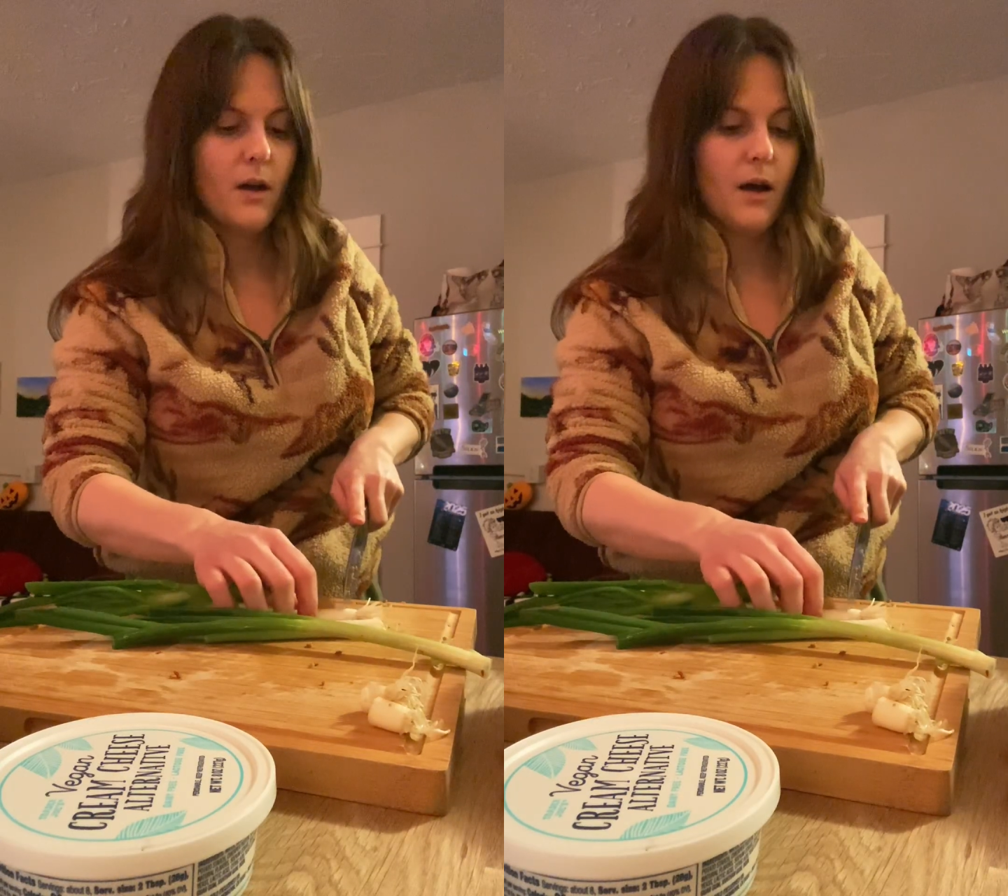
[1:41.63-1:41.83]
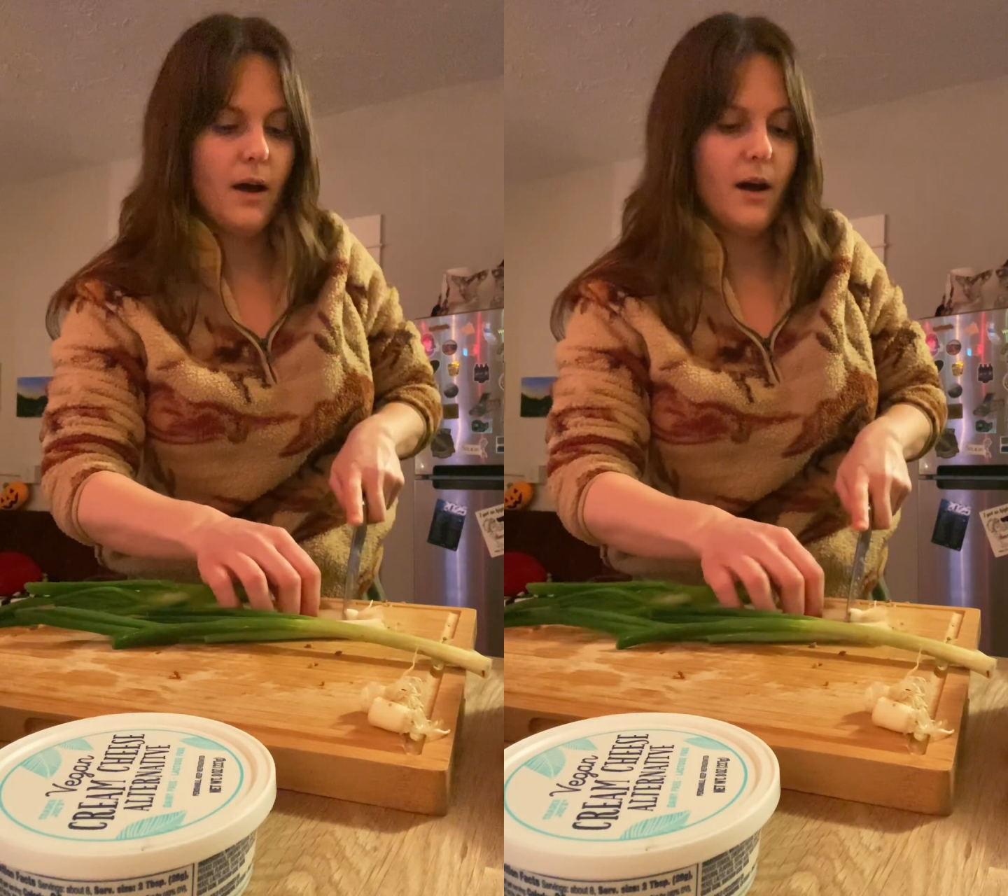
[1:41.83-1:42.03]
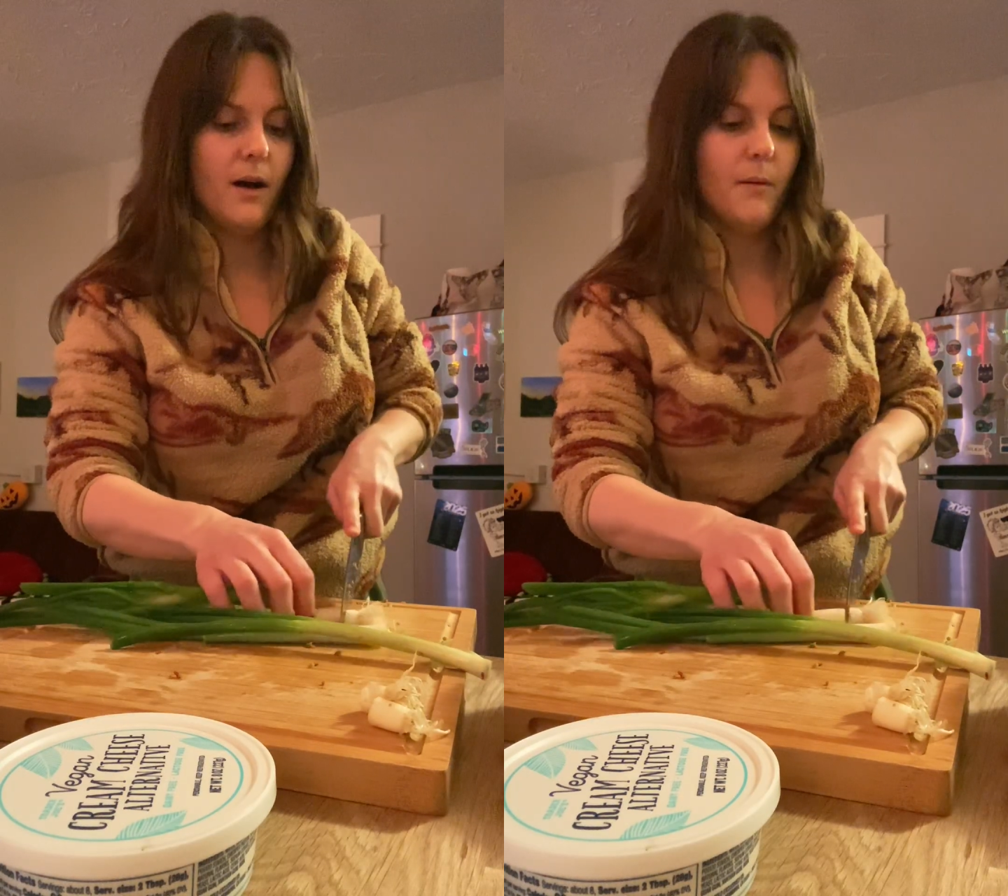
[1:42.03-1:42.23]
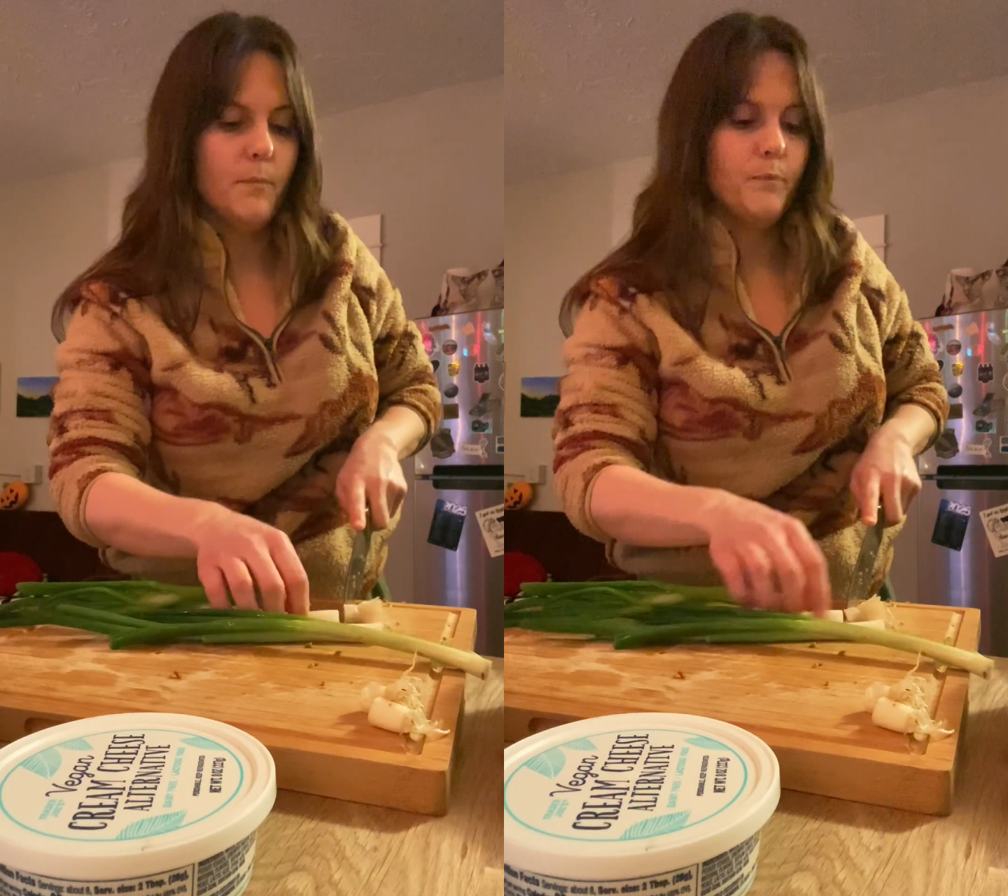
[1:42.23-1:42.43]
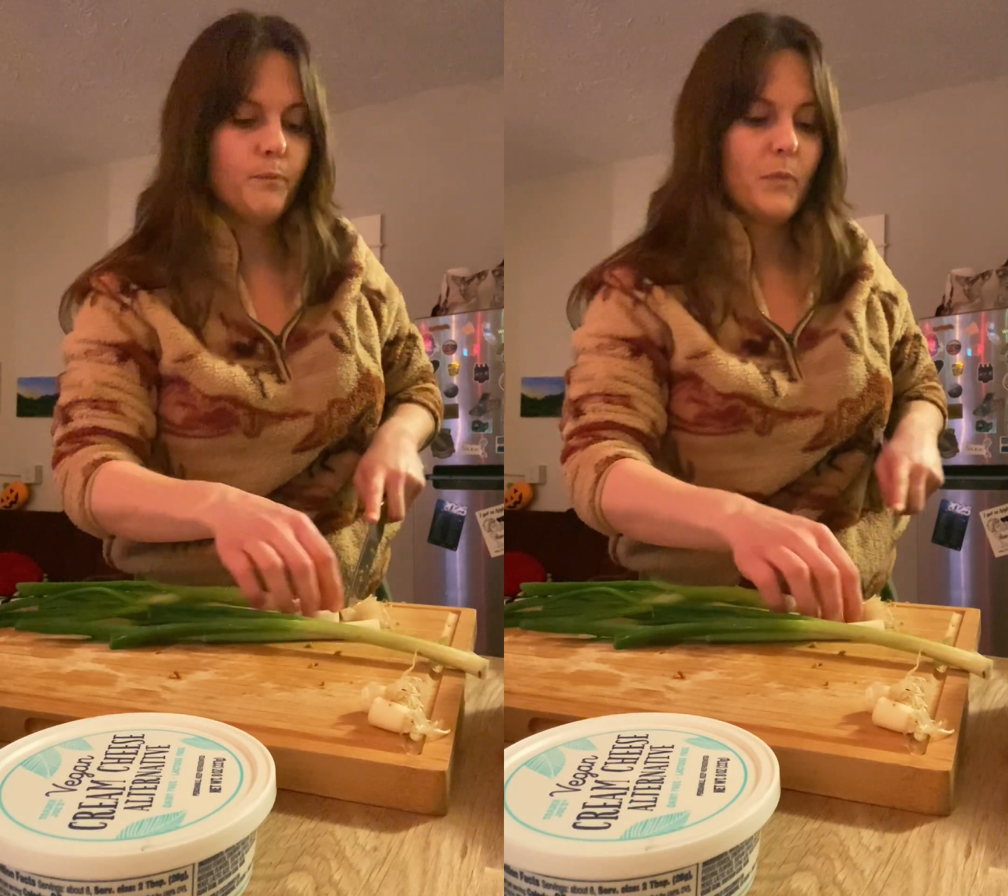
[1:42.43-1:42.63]

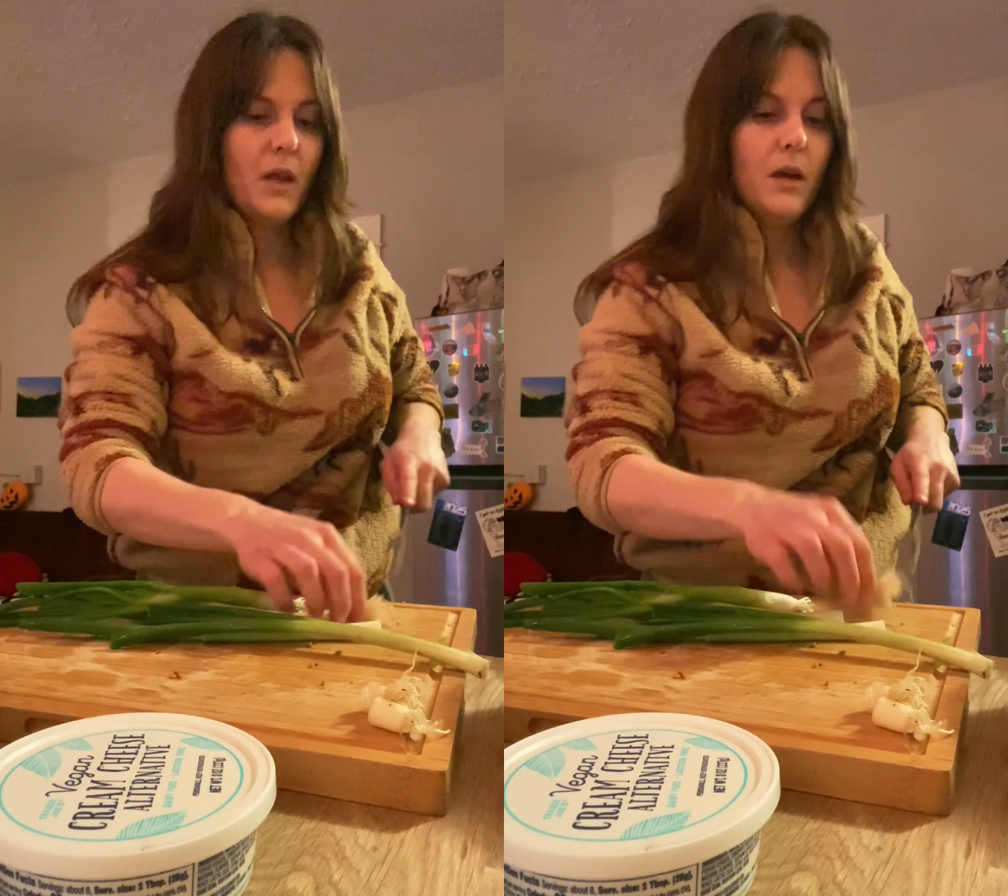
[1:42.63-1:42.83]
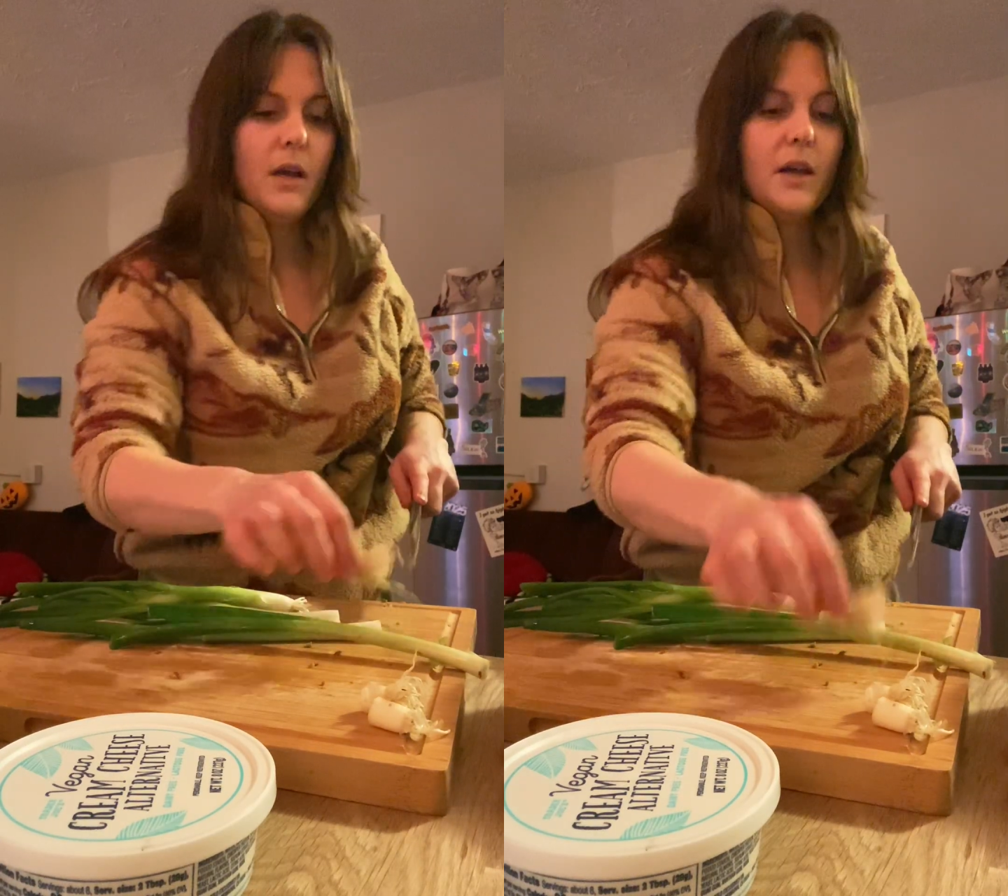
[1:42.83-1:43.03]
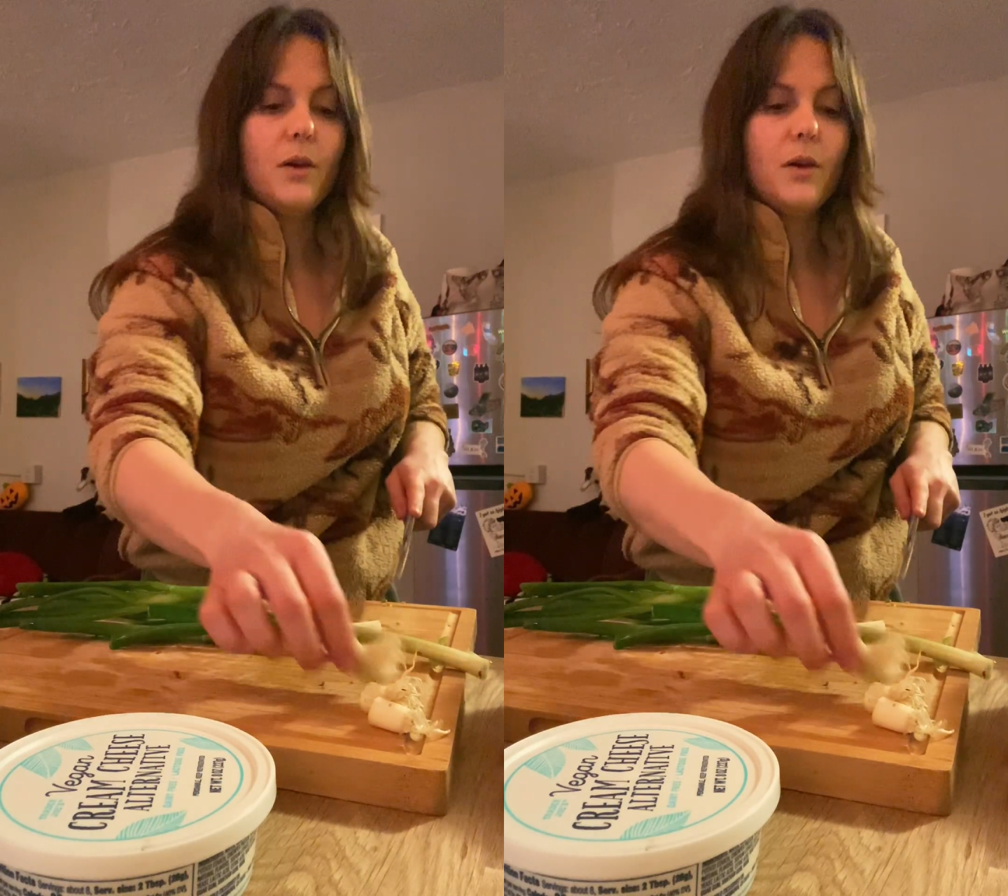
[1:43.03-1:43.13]
It